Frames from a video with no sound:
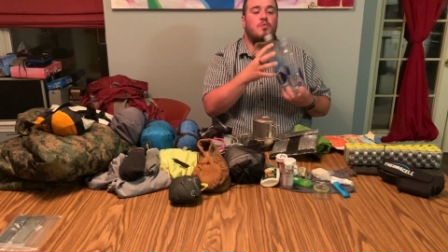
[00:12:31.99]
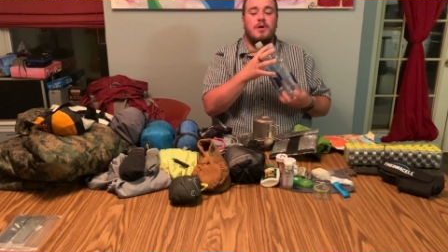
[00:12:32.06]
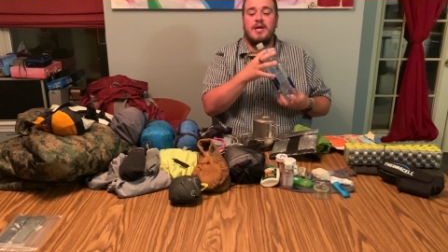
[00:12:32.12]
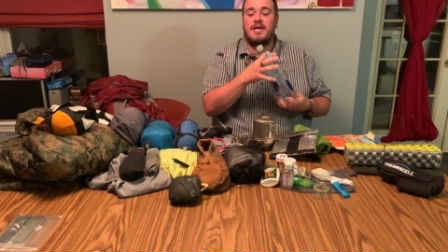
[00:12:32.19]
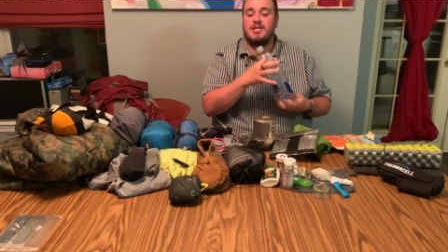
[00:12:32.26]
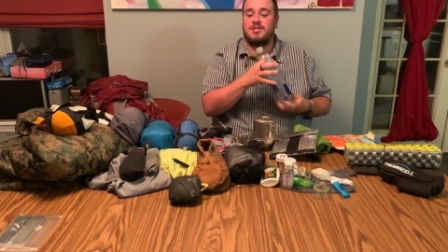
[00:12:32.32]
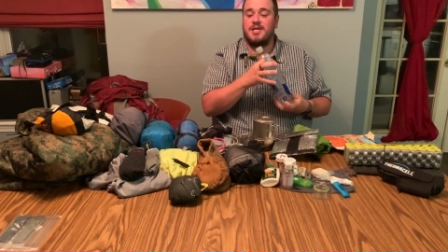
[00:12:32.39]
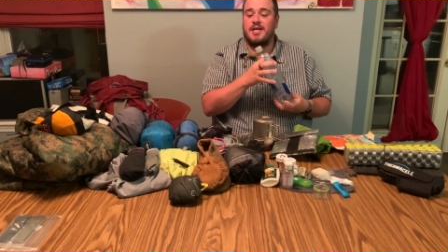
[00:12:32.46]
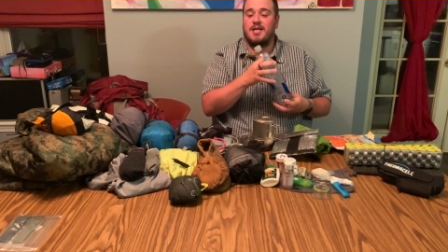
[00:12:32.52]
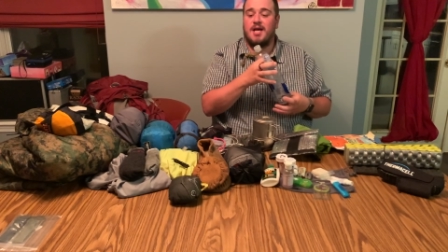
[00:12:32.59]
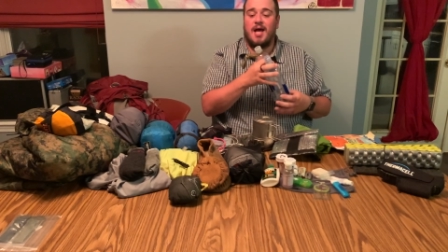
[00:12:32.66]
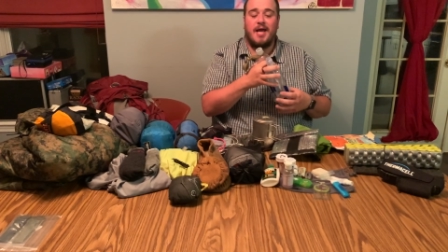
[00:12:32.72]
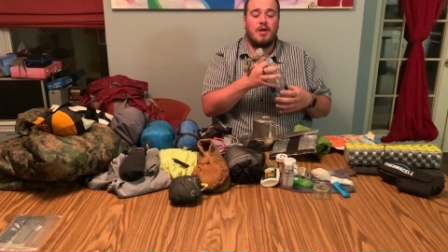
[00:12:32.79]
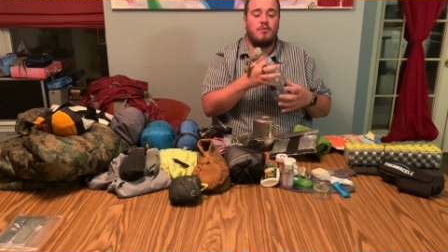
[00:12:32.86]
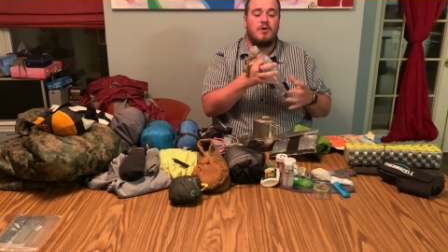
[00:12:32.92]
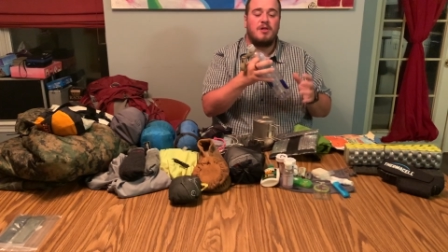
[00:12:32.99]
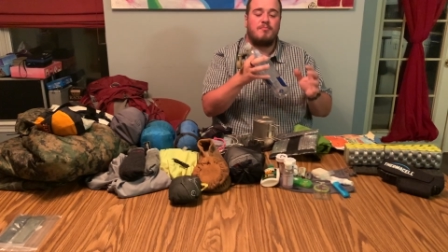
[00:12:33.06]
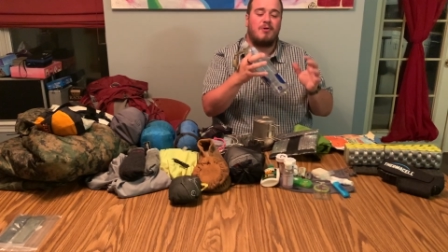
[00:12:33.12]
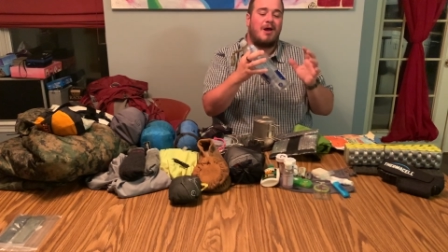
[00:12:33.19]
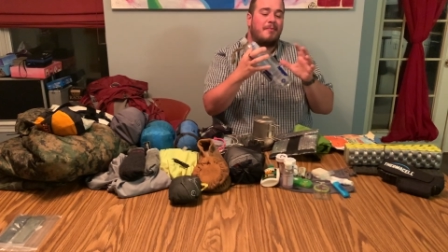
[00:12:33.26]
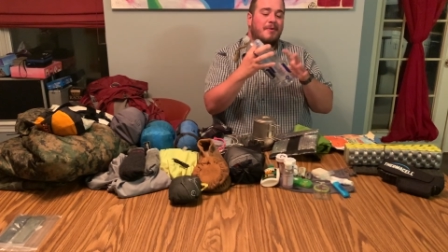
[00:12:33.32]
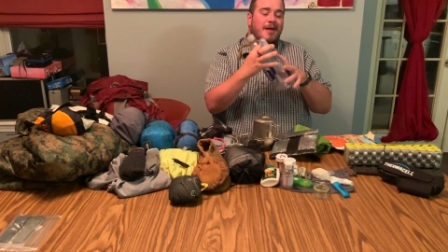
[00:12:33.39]
each day to hike with,
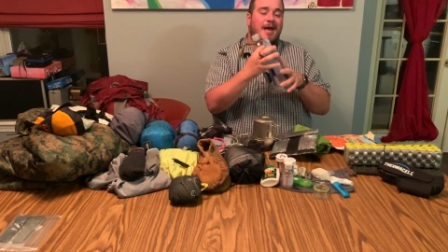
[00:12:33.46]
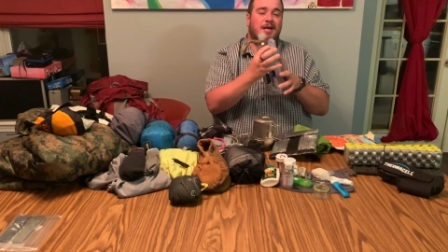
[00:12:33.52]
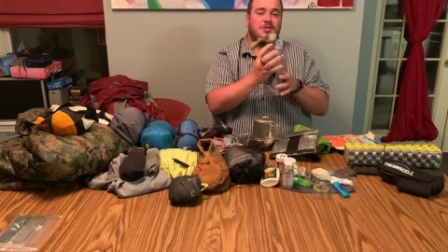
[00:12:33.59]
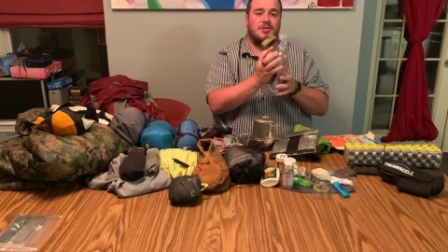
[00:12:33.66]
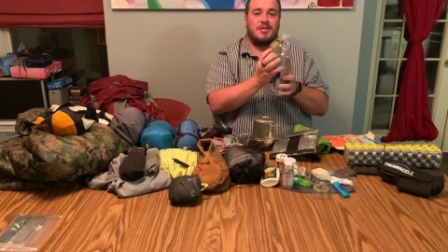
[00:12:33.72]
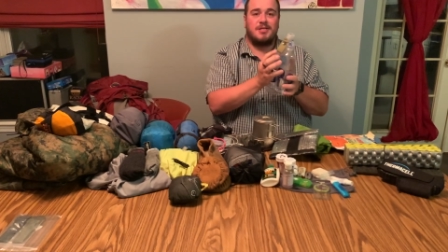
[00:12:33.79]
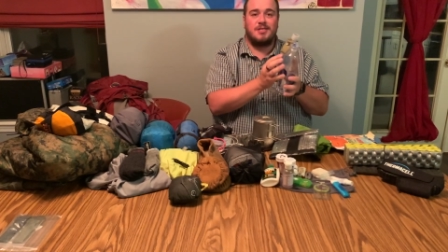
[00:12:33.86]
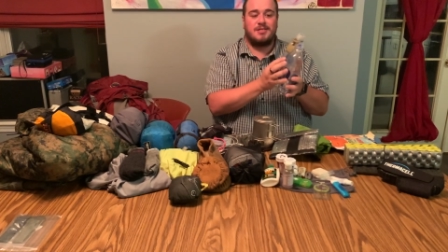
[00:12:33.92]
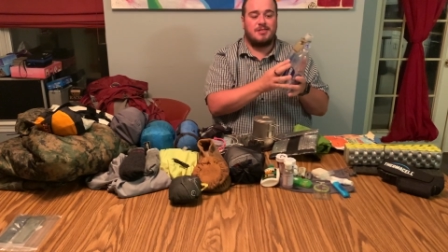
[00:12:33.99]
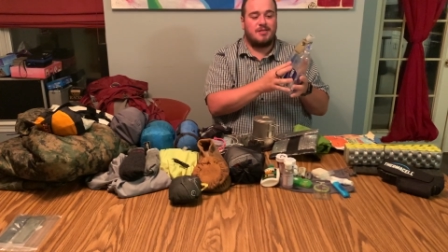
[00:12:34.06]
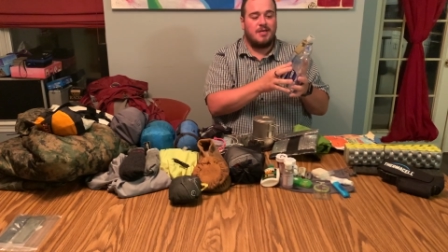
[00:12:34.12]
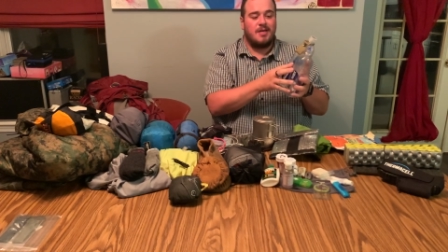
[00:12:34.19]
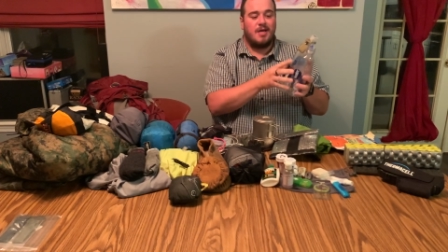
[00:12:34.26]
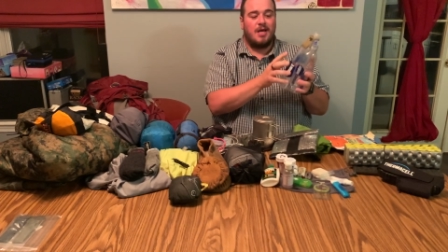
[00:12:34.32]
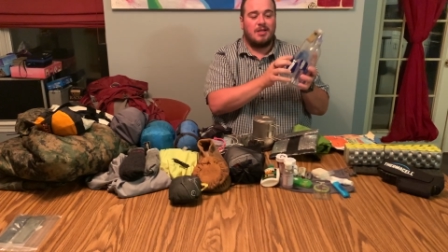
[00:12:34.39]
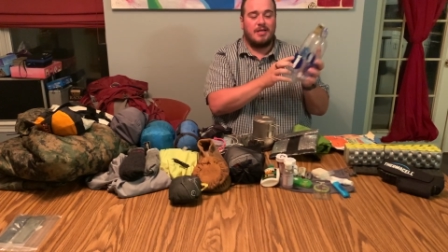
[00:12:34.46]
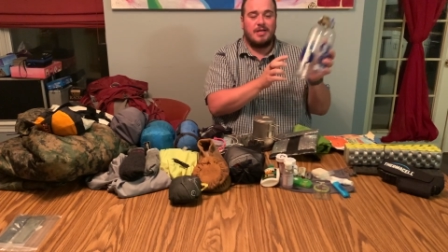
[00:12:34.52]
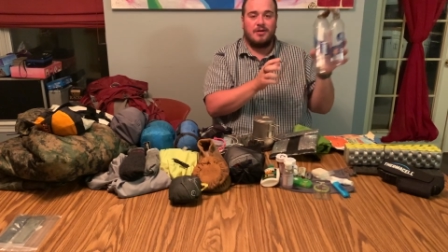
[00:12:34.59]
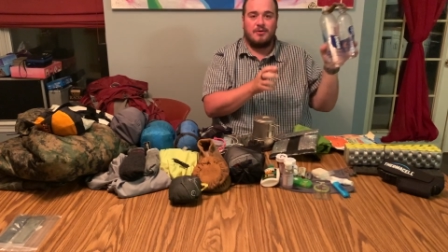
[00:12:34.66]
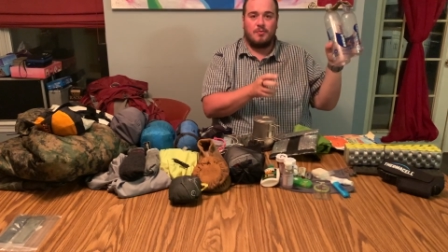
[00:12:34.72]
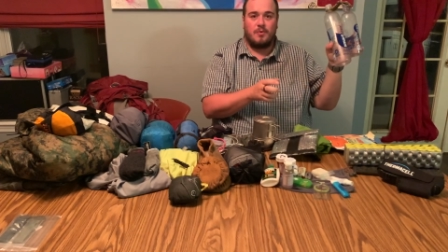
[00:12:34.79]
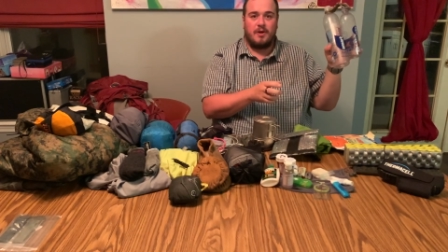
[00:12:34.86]
probably actually just a
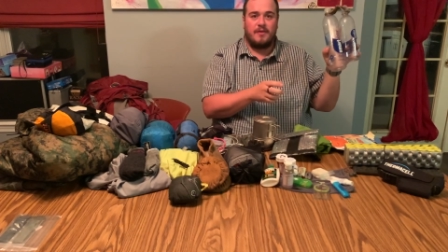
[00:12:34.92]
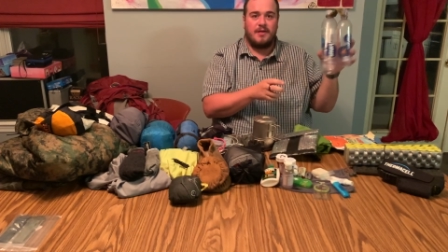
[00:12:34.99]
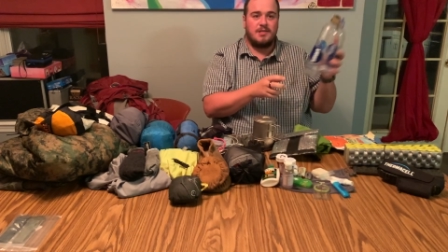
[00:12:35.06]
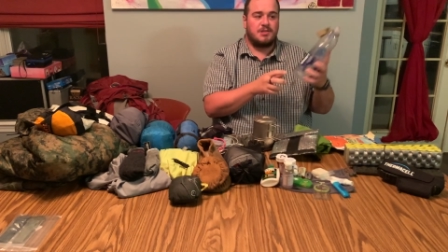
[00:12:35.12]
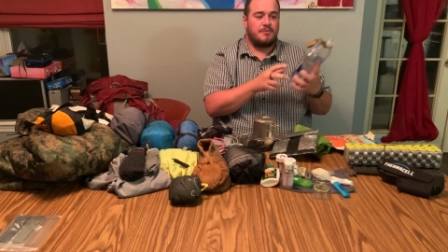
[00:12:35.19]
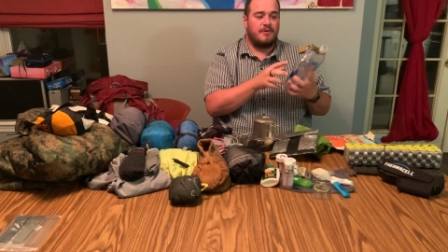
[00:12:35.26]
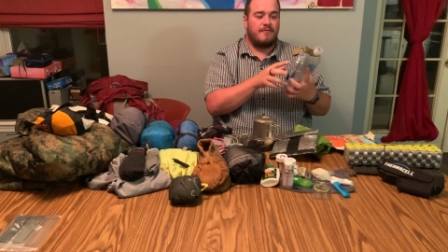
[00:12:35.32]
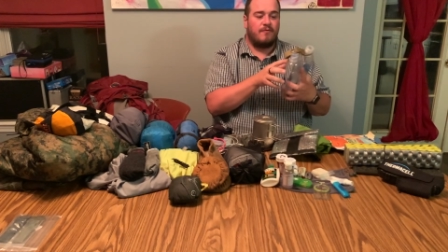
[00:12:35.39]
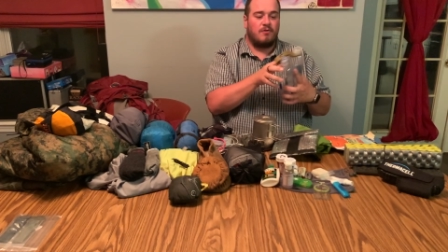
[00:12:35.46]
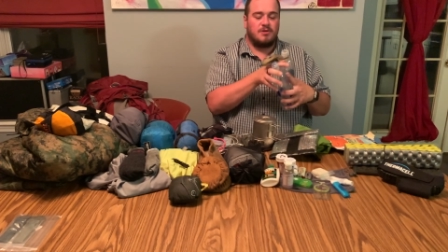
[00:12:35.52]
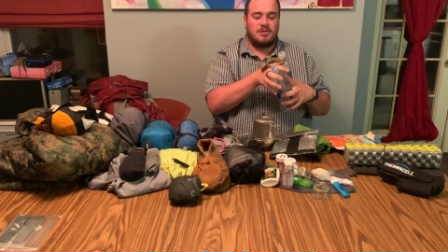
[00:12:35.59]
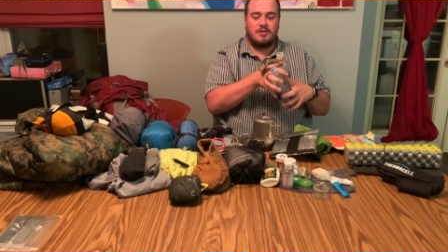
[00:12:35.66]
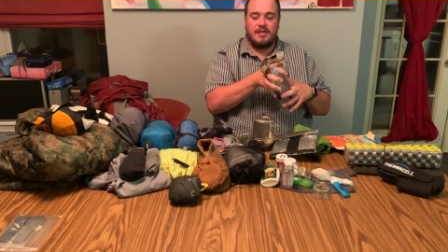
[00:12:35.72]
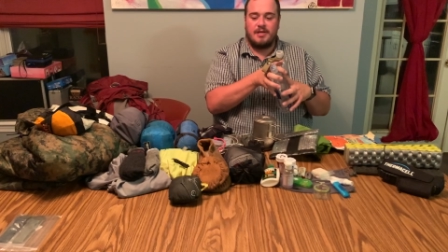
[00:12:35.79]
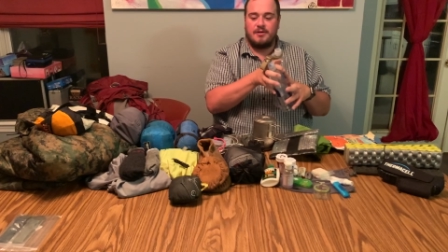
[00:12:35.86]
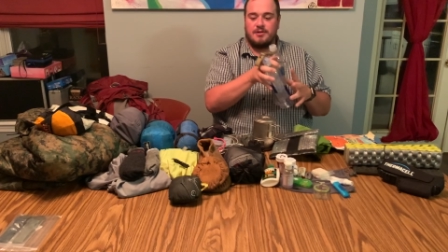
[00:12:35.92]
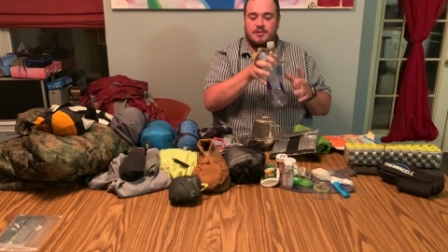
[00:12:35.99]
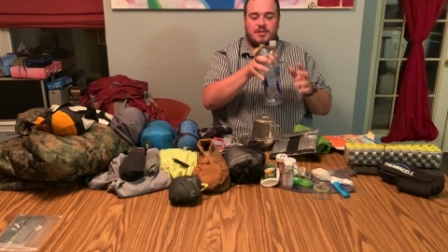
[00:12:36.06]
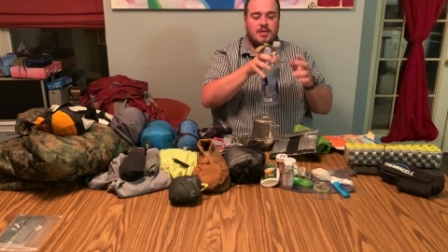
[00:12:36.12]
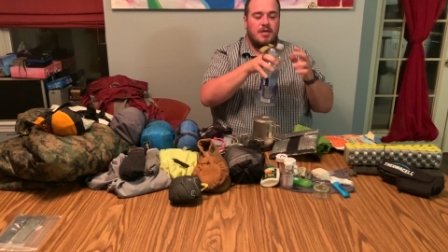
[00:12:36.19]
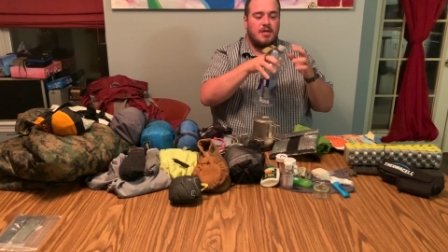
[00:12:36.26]
liter in one of these 3/4 of liters.